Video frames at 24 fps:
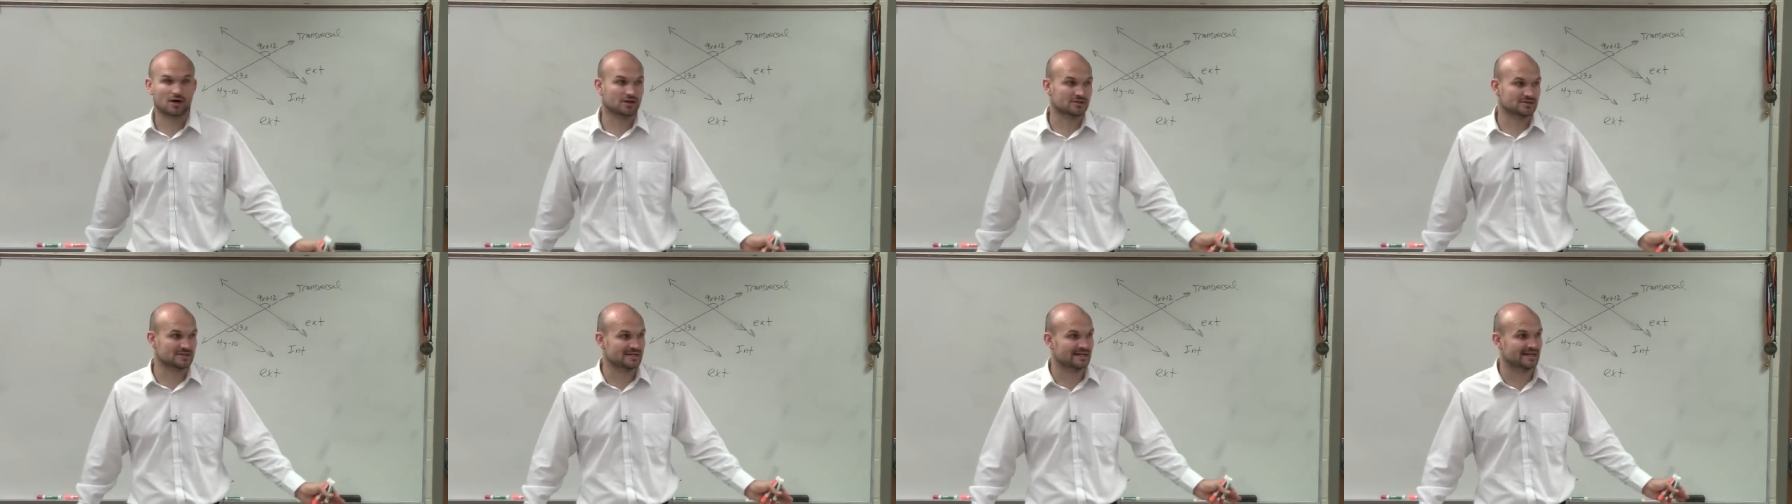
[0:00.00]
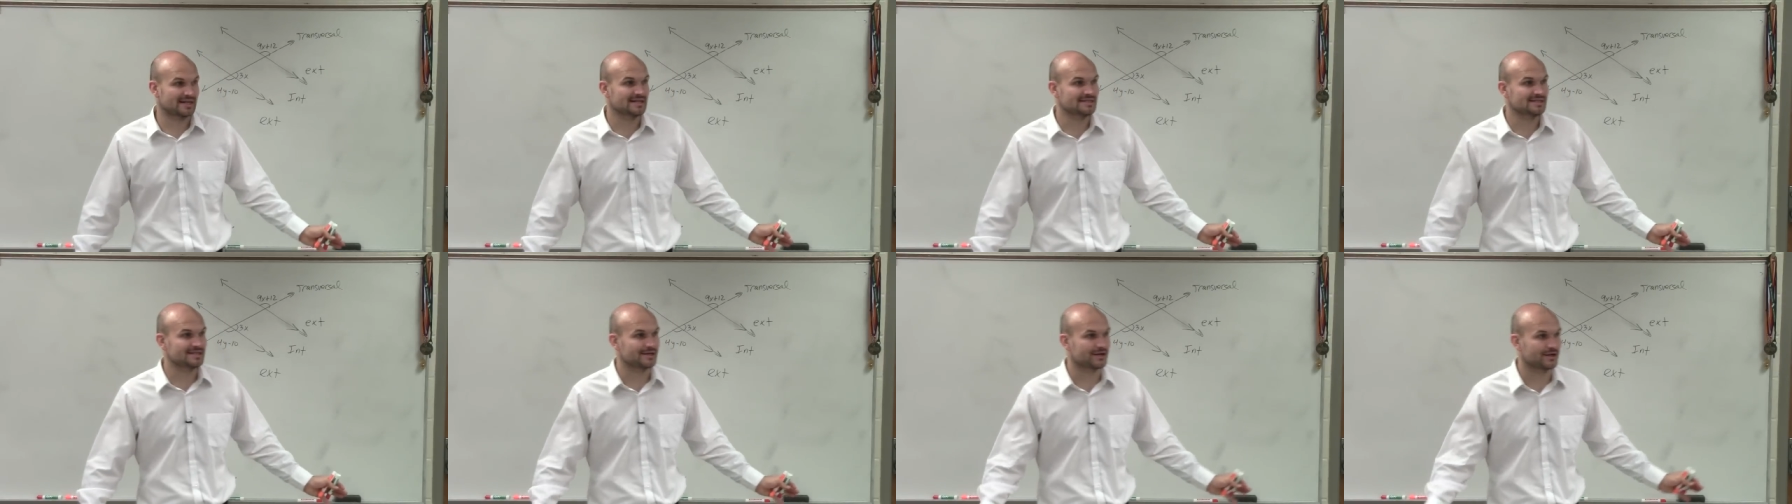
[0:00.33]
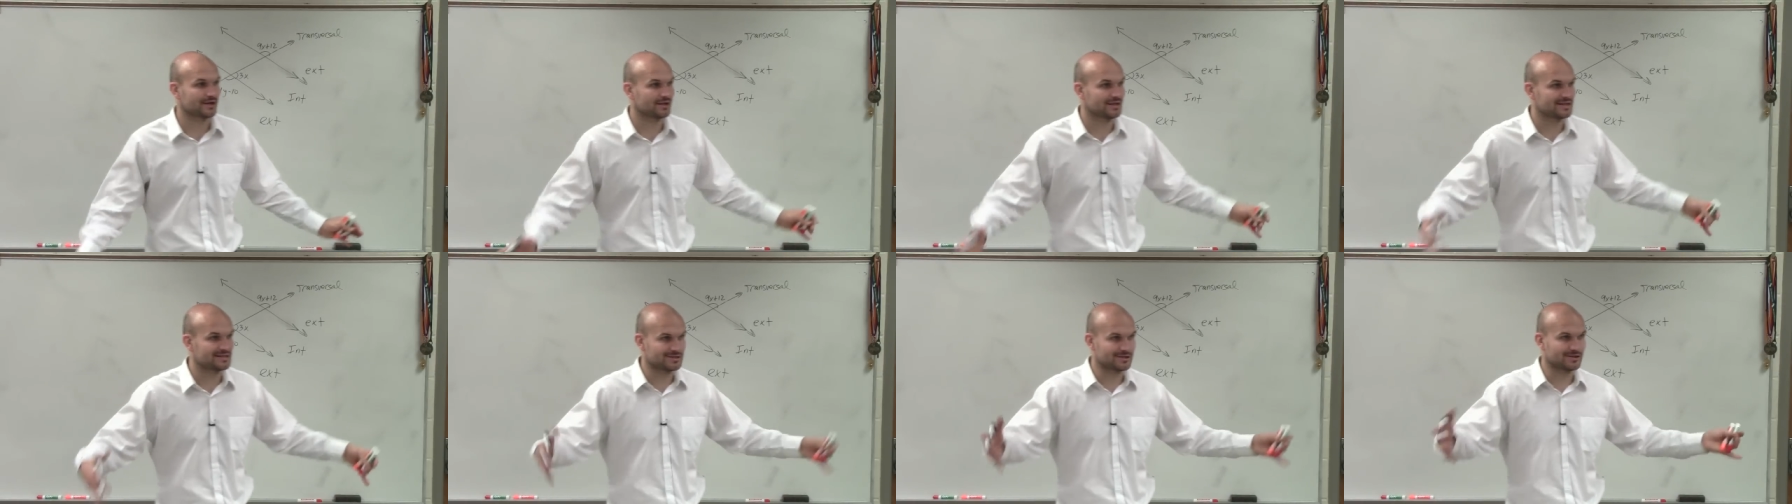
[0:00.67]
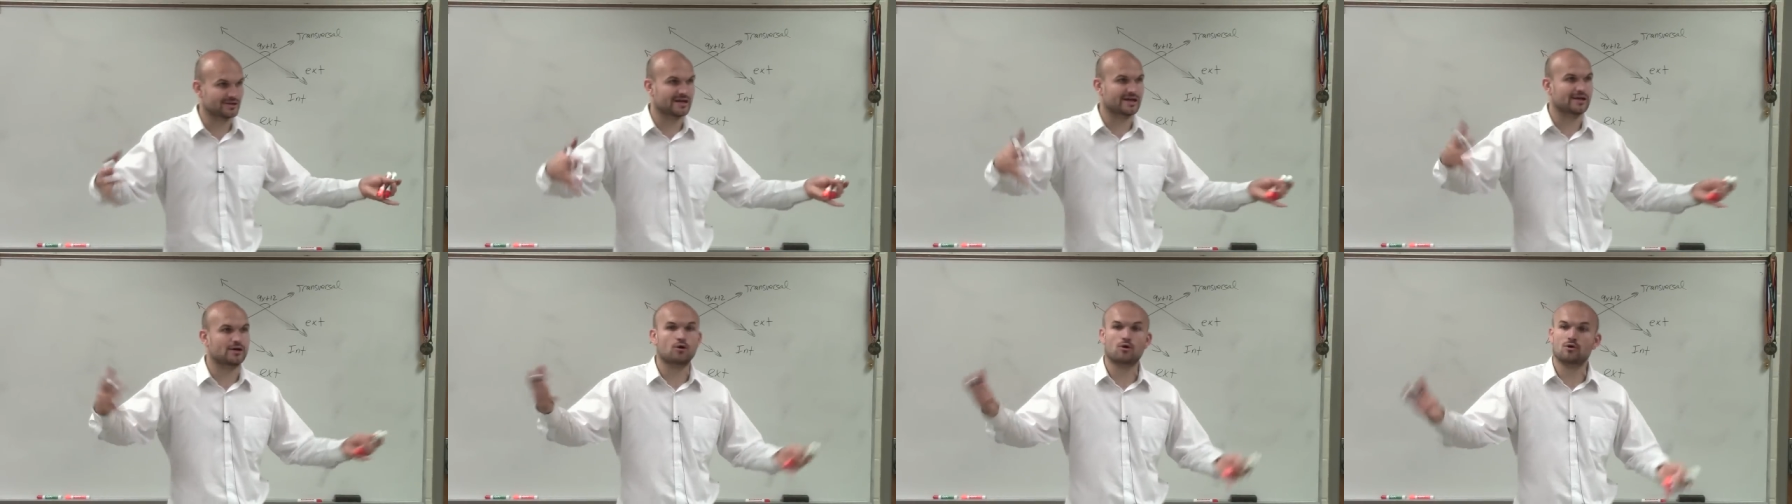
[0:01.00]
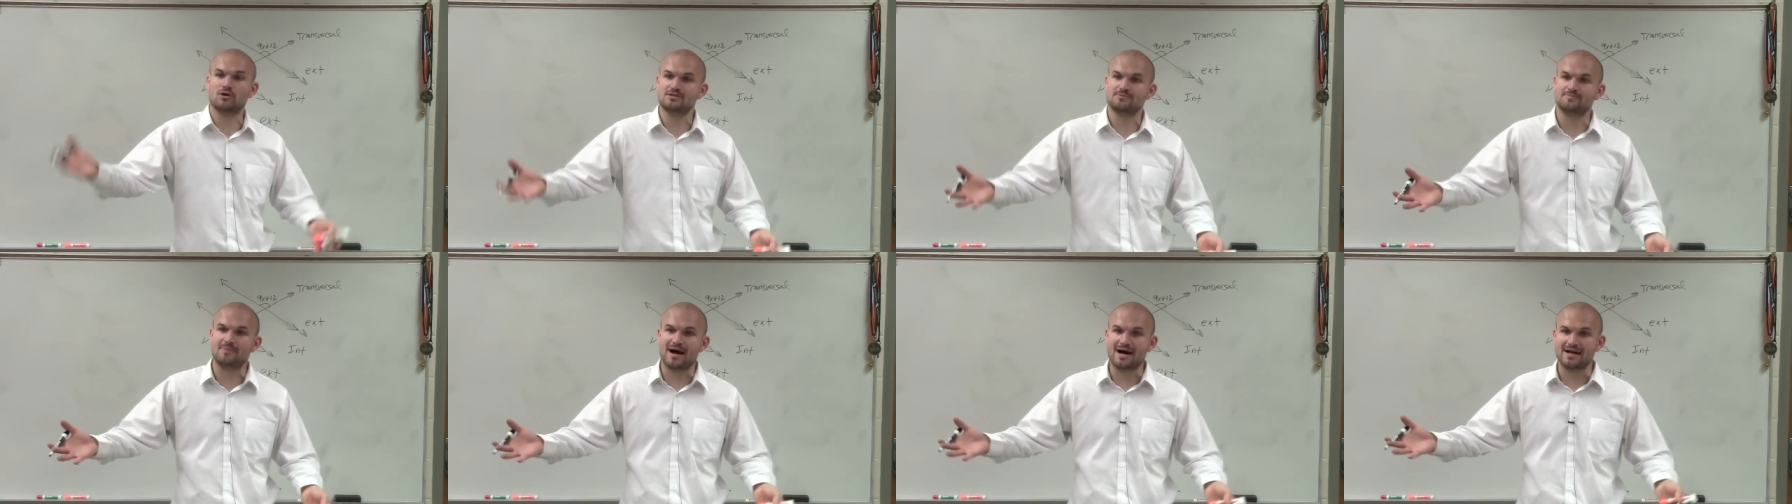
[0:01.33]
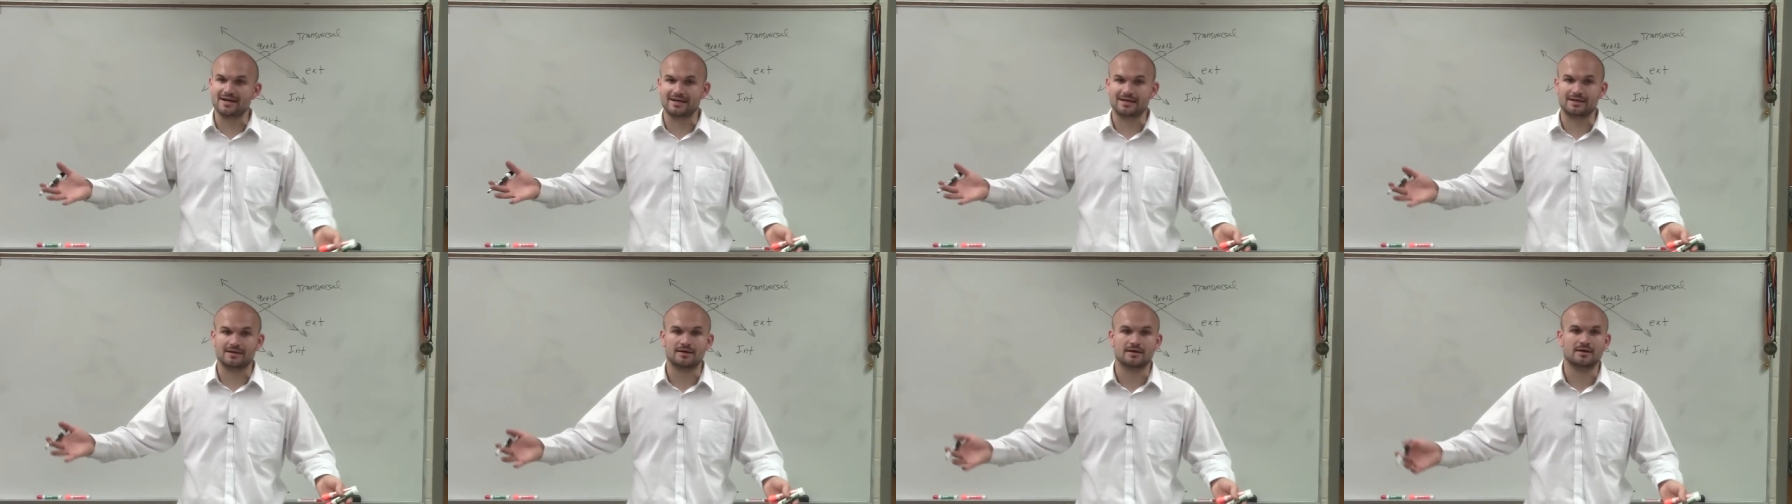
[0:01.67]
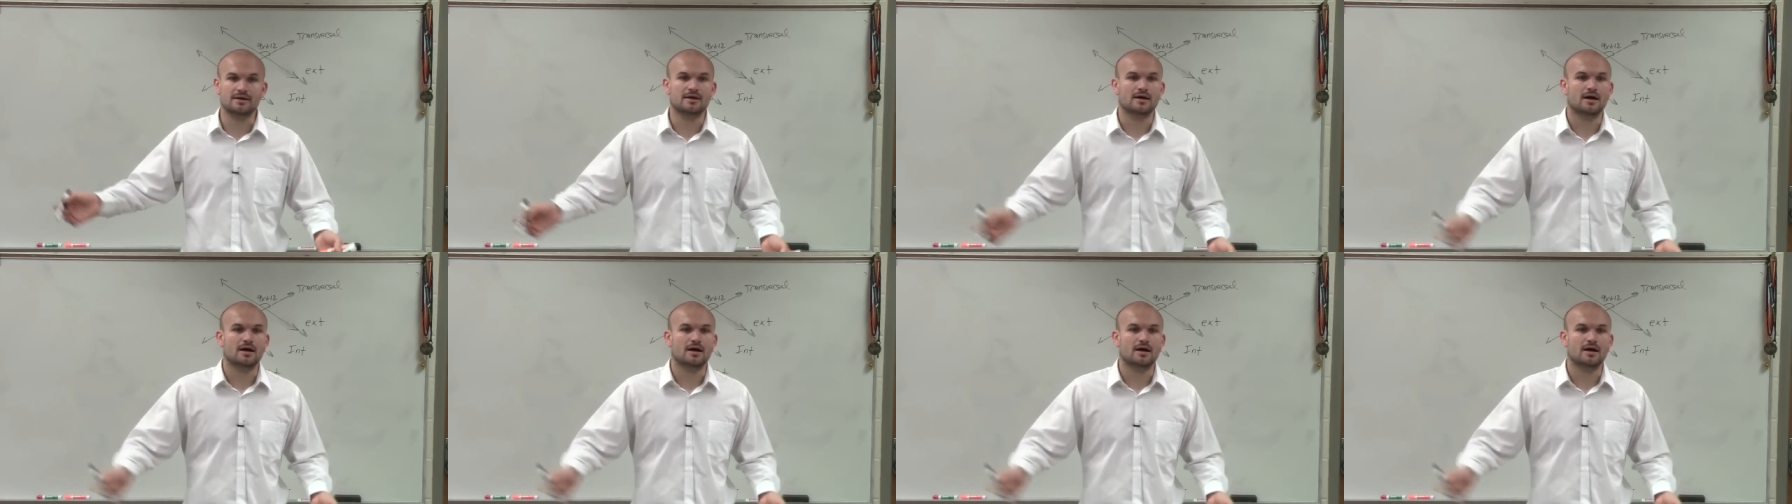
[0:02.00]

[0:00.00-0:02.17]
alternate interior. Let's look at corresponding.